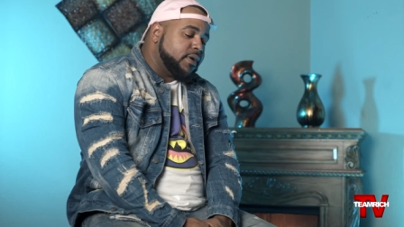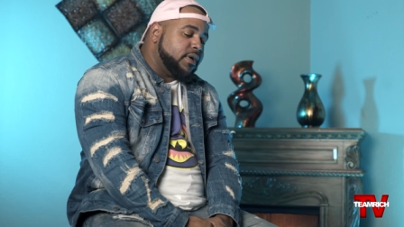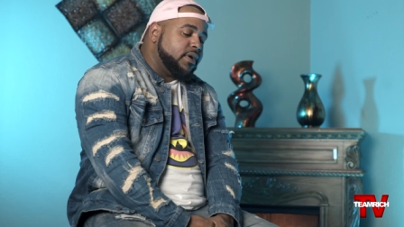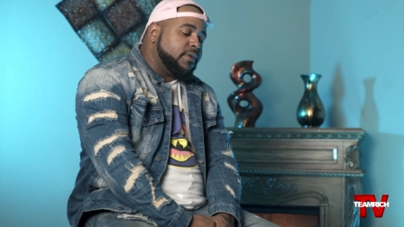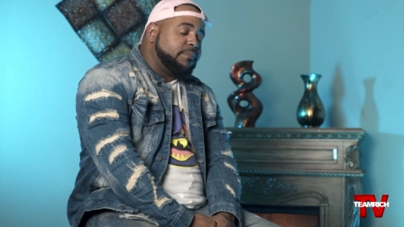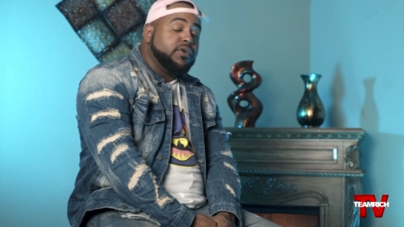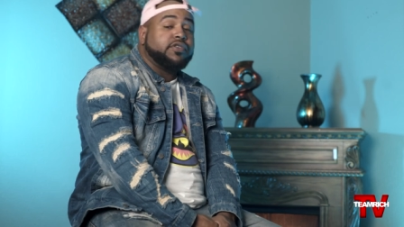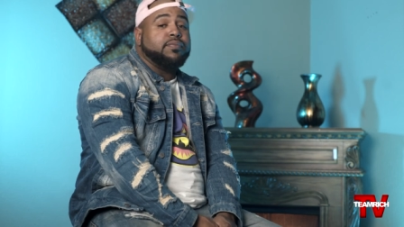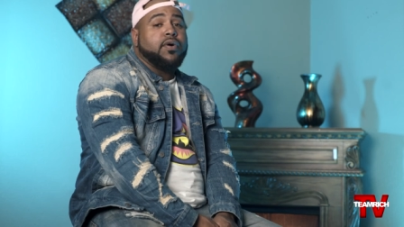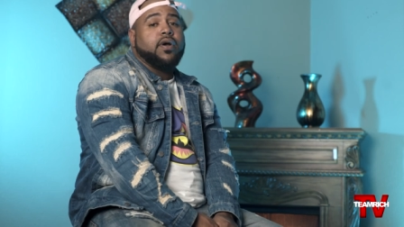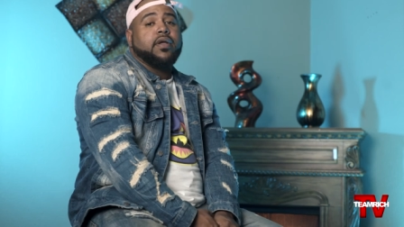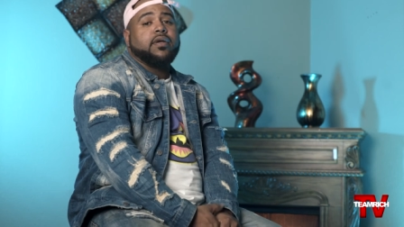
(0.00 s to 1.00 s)
uh, Push
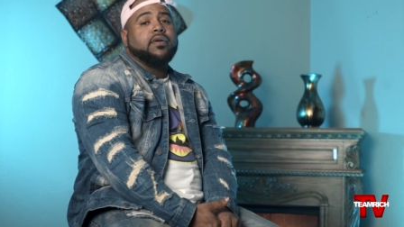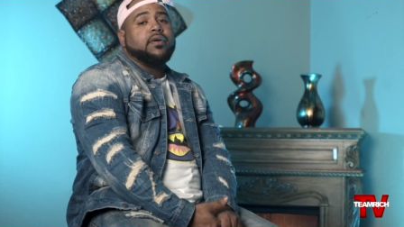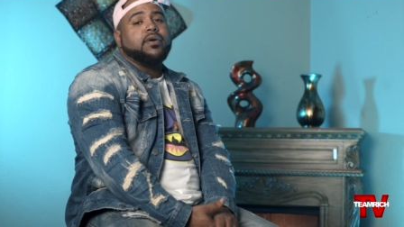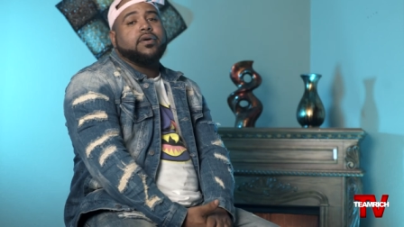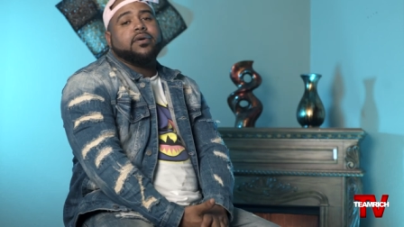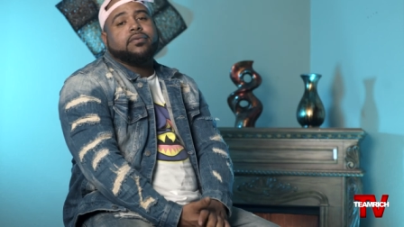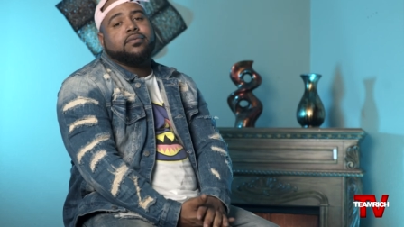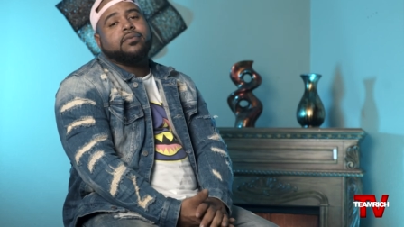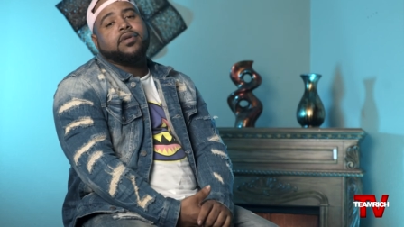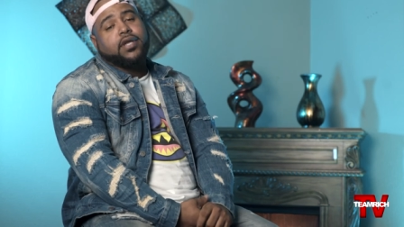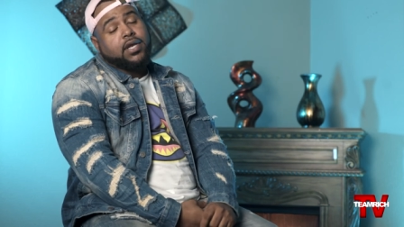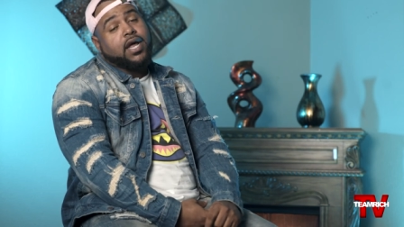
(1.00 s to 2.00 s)
Boy, uh,
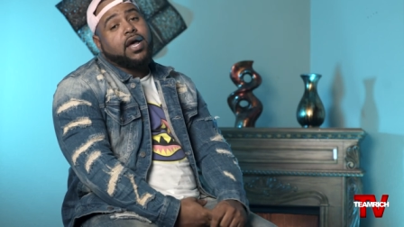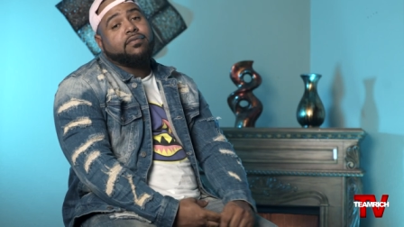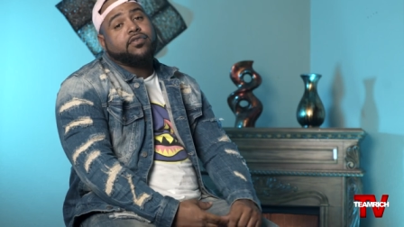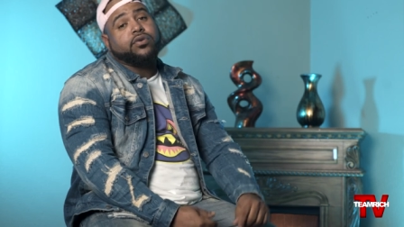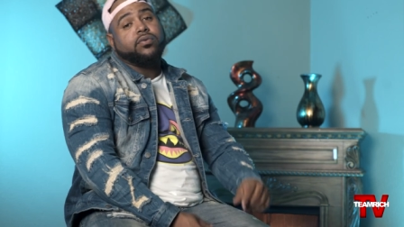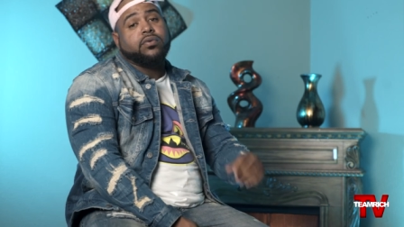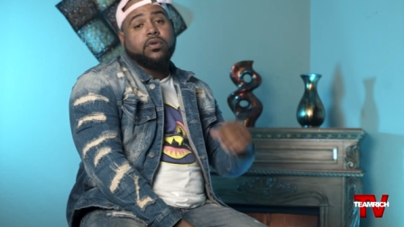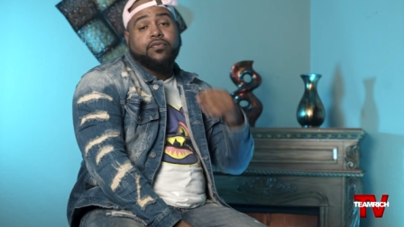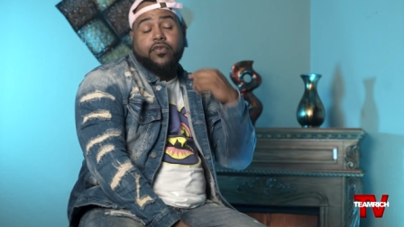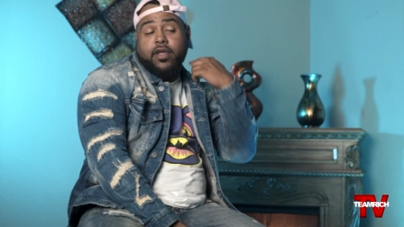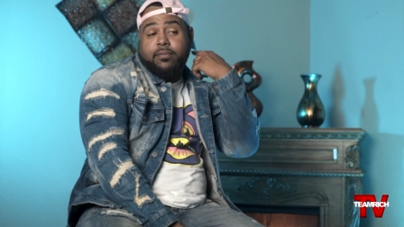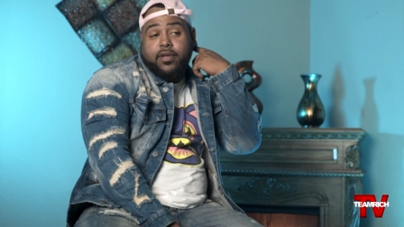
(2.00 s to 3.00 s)
he live too, you
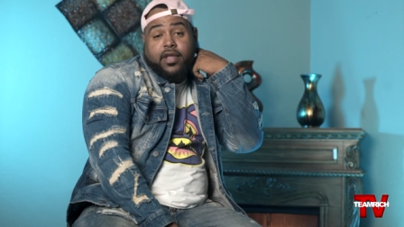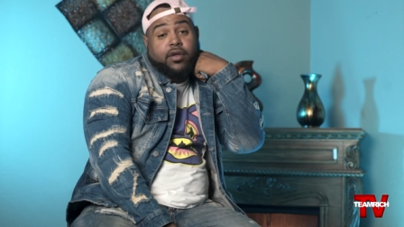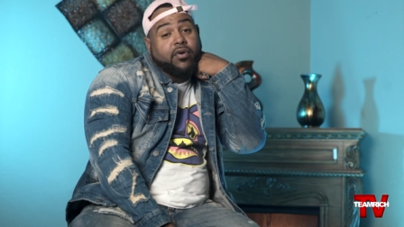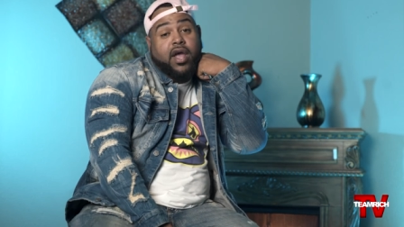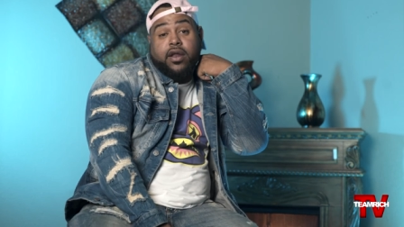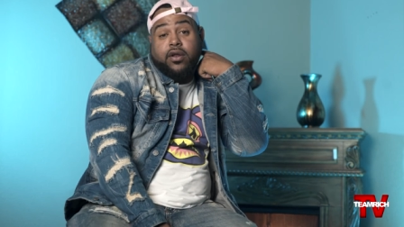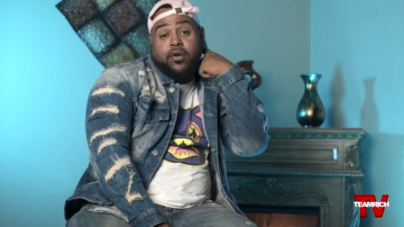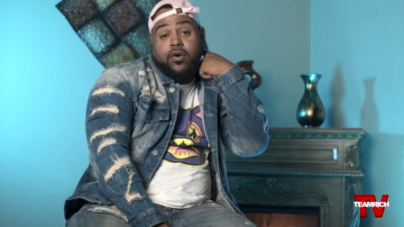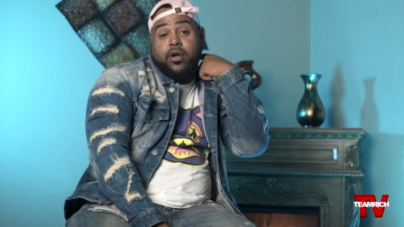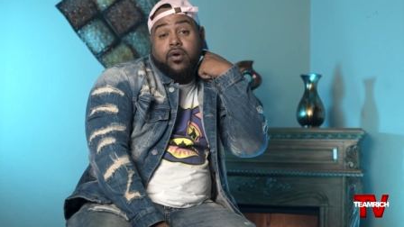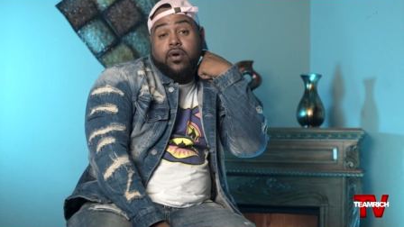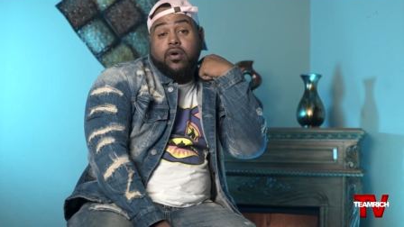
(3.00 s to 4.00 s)
feel me? He grinding
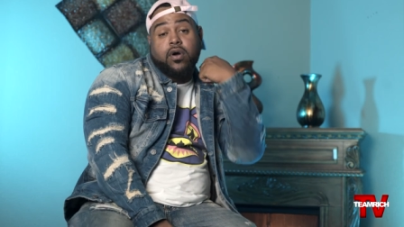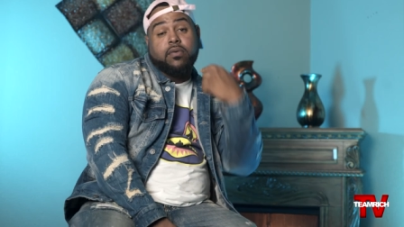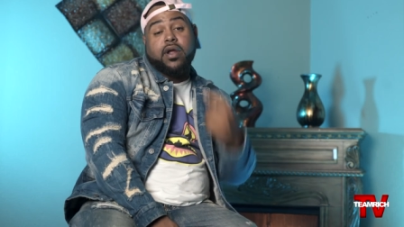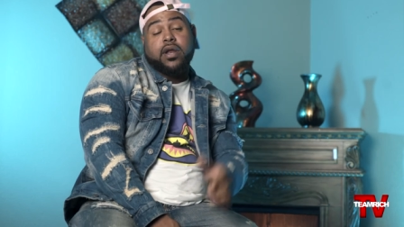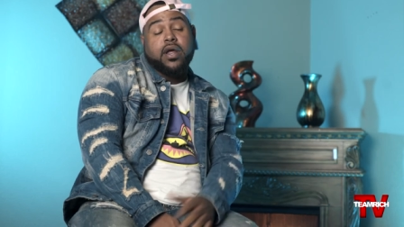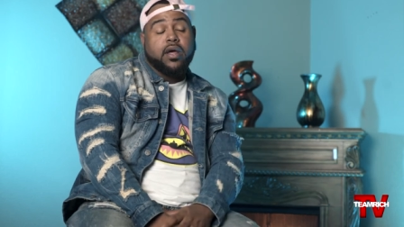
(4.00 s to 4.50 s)
hard, hard, hard right